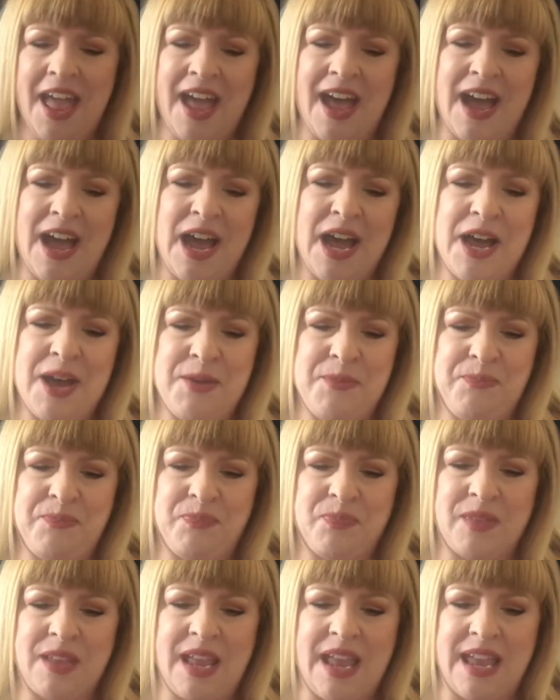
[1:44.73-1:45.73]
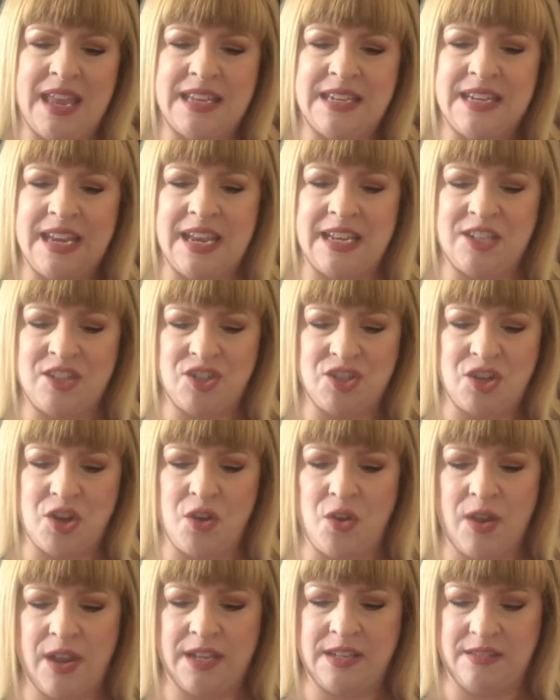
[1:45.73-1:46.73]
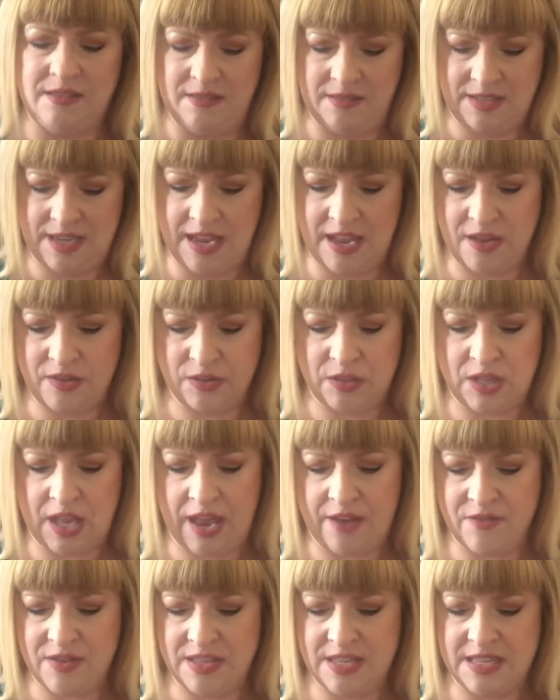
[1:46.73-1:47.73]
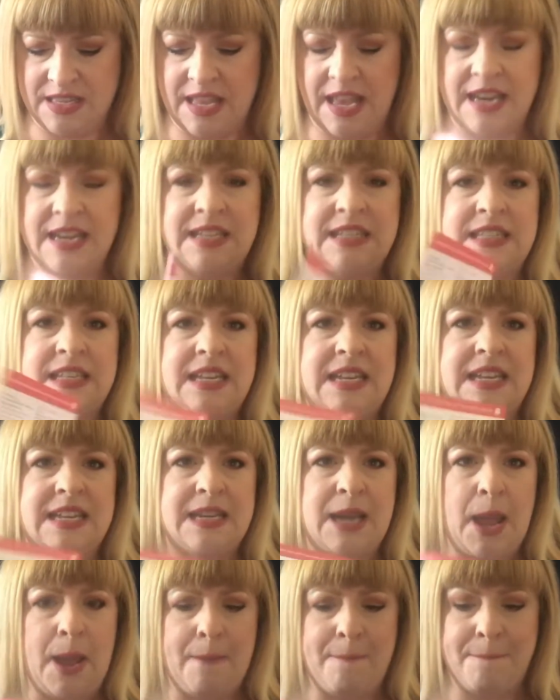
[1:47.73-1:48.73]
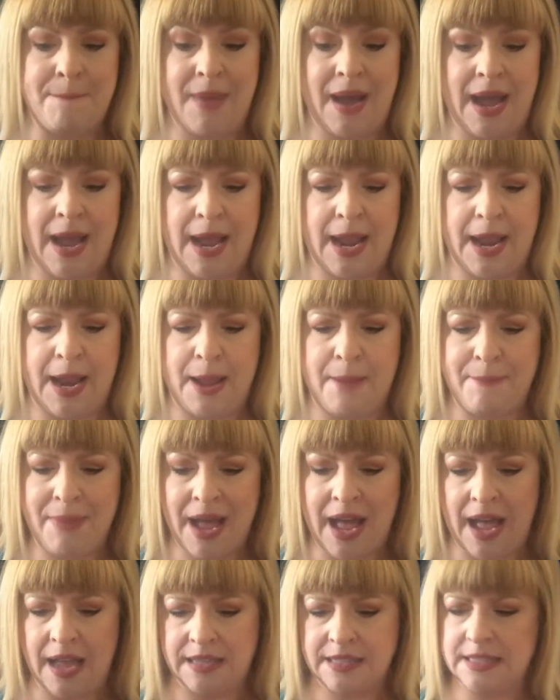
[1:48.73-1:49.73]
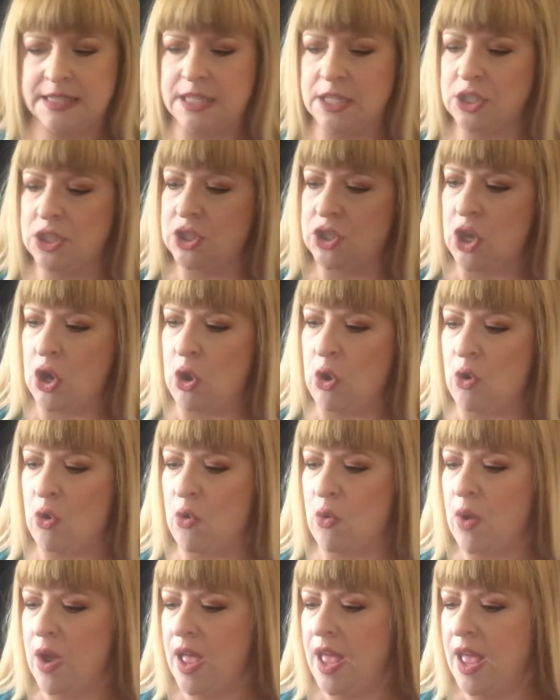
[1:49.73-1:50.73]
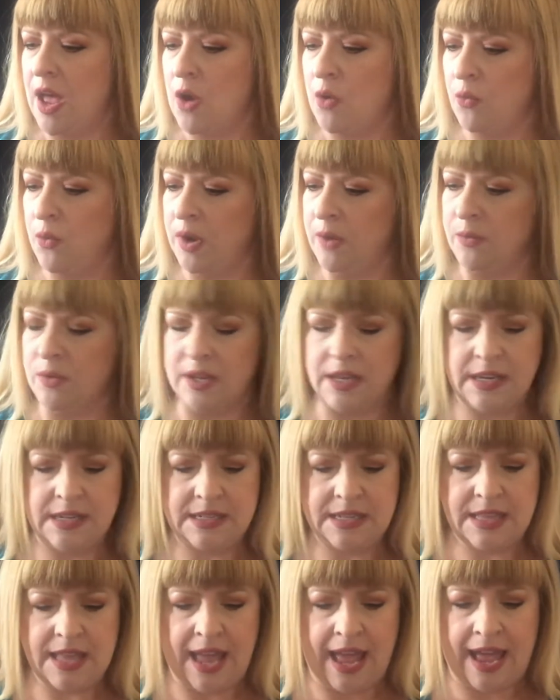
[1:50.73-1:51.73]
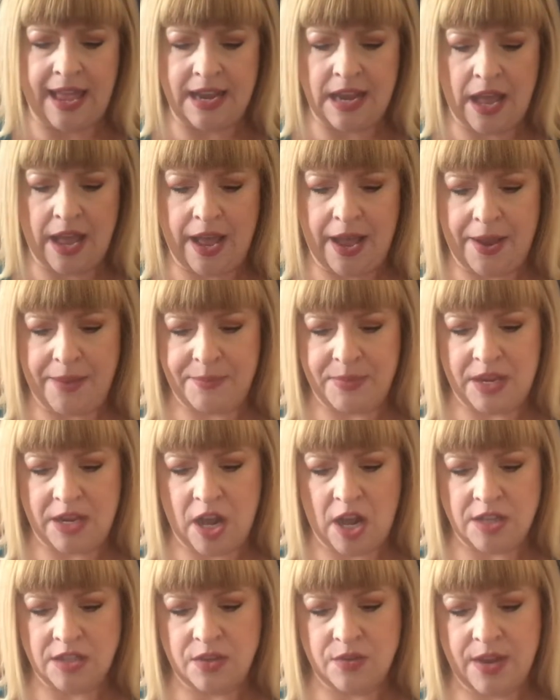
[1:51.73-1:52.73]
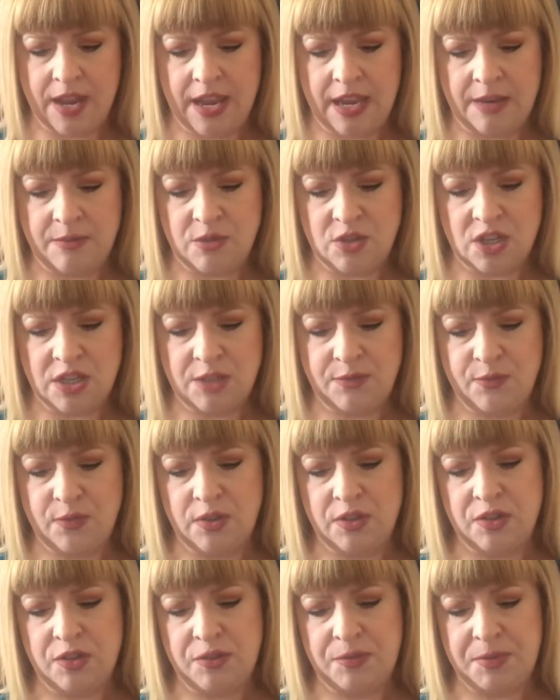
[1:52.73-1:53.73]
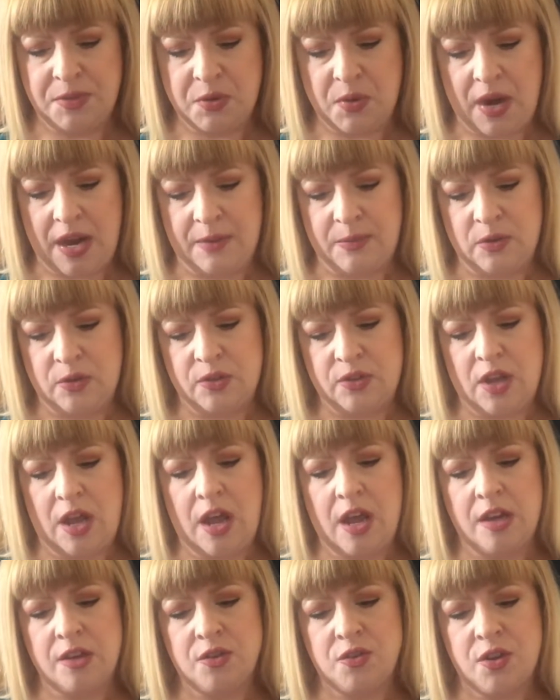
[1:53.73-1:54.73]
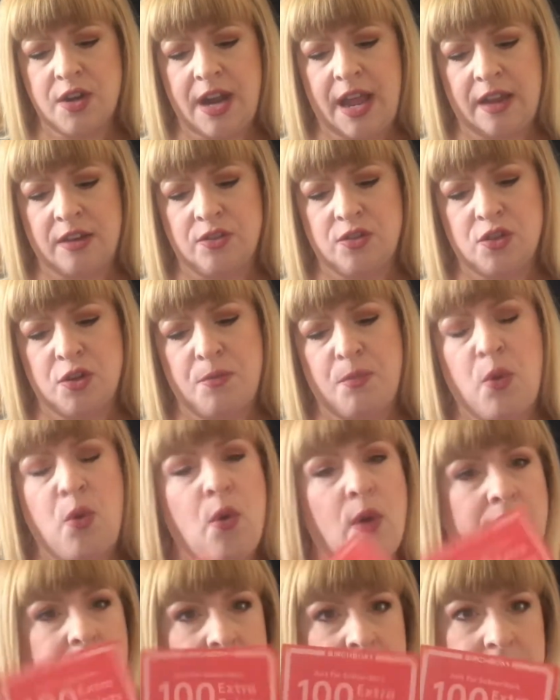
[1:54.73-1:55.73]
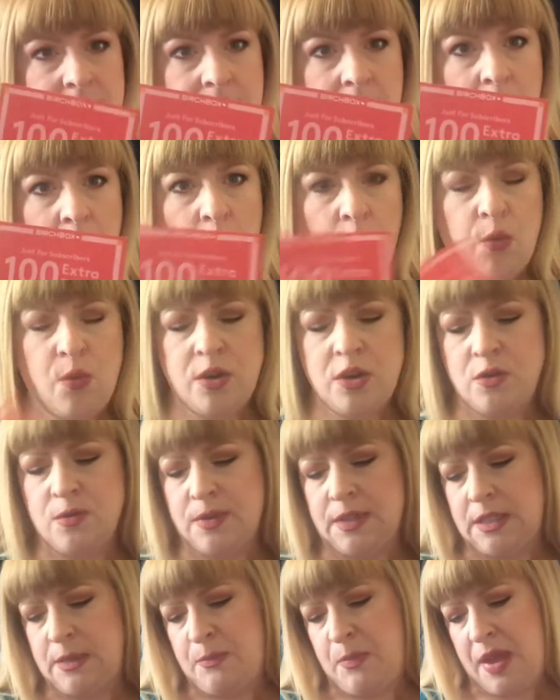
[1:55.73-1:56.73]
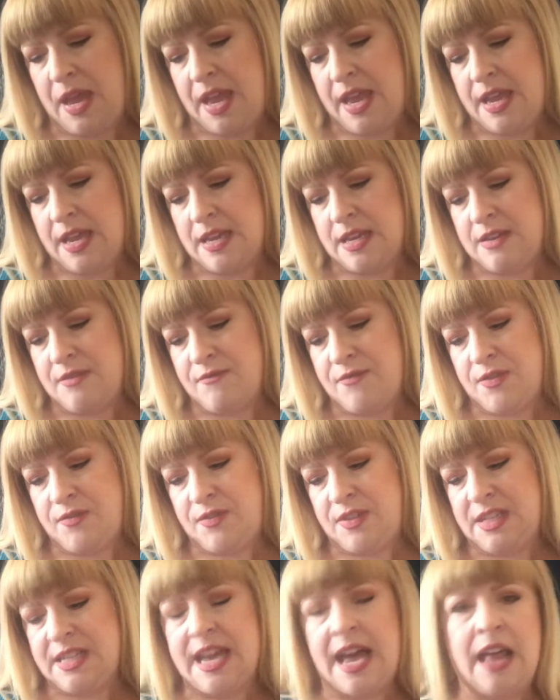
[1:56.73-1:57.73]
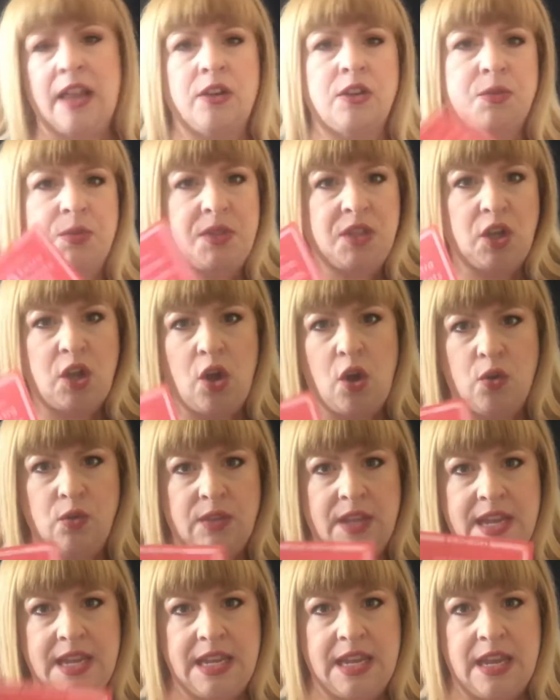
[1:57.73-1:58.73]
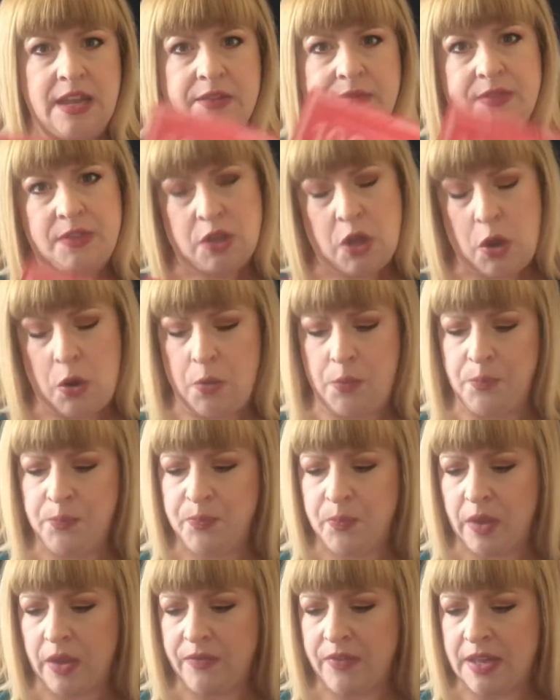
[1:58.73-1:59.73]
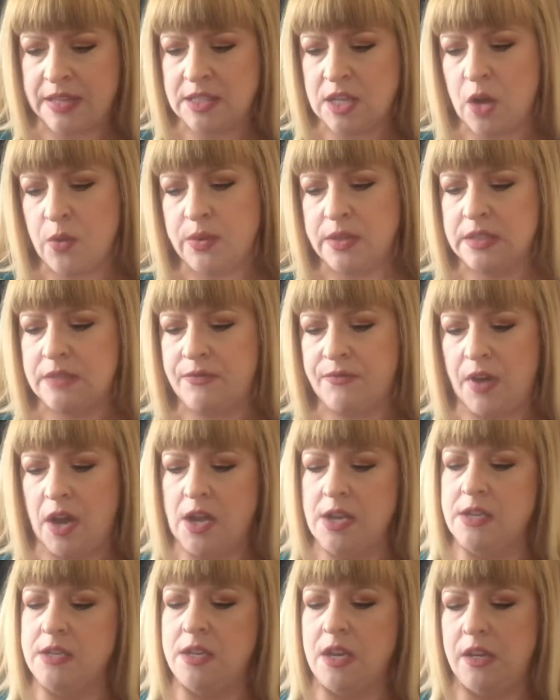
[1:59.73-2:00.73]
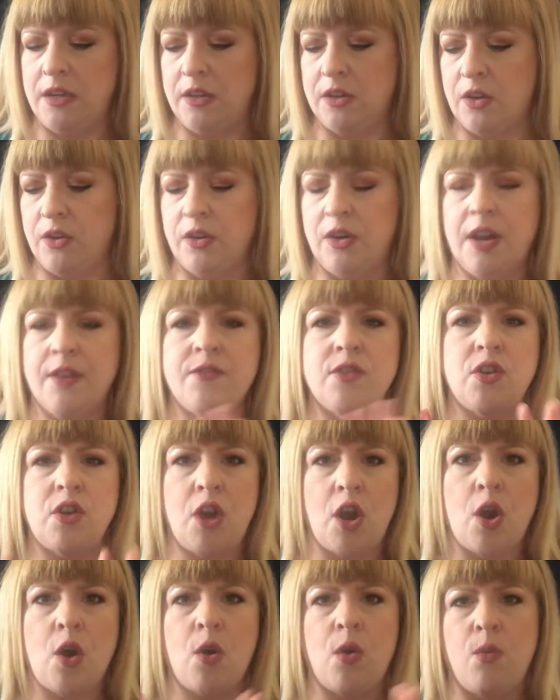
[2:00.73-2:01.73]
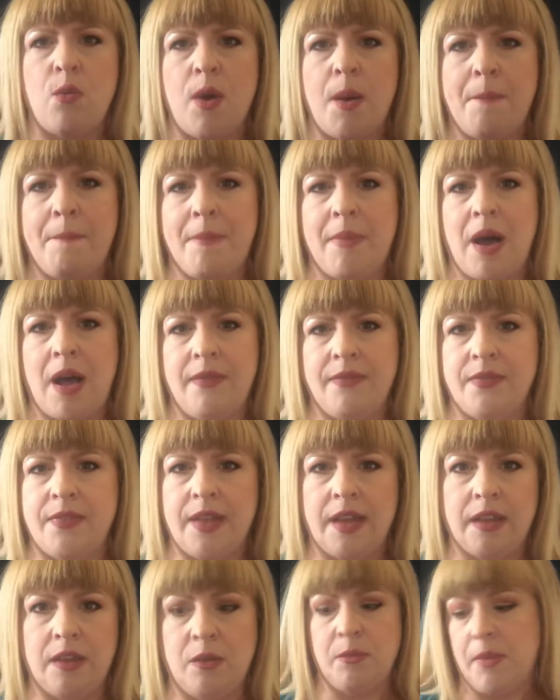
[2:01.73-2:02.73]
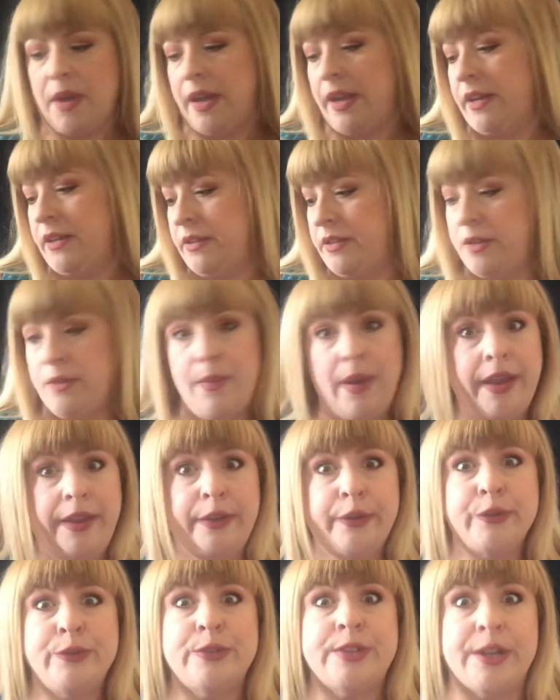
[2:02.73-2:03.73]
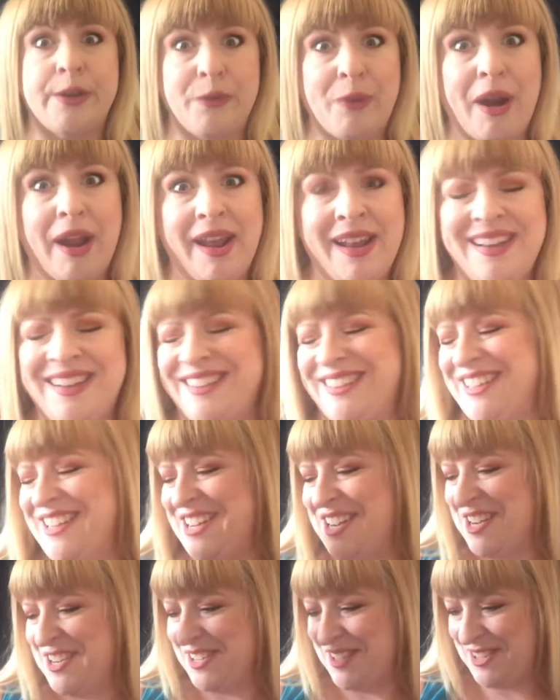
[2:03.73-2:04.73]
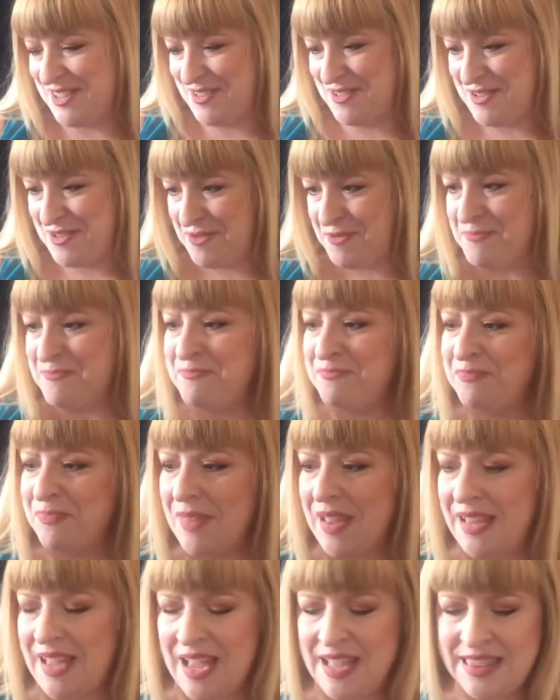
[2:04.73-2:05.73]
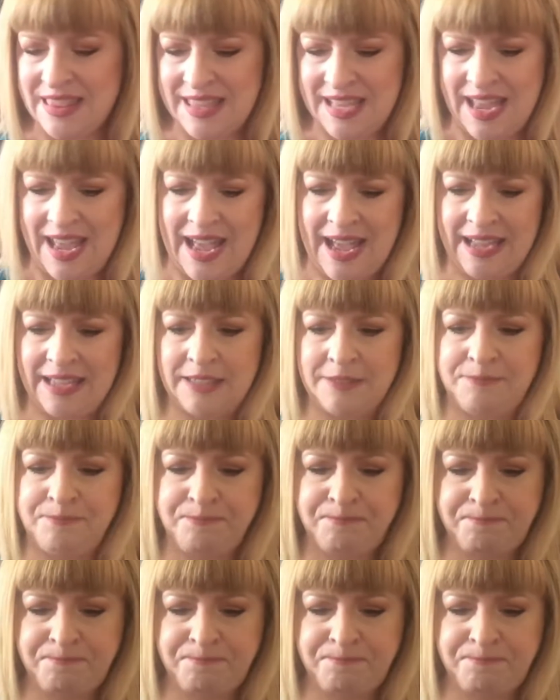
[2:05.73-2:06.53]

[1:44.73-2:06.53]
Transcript: And it tells everything that is in my box. So we will get into that. It also came just for subscribers 100 extra points when you spend $50 with the code they give. So that's always fun. You know, you never know what month that might use it, right? So got that.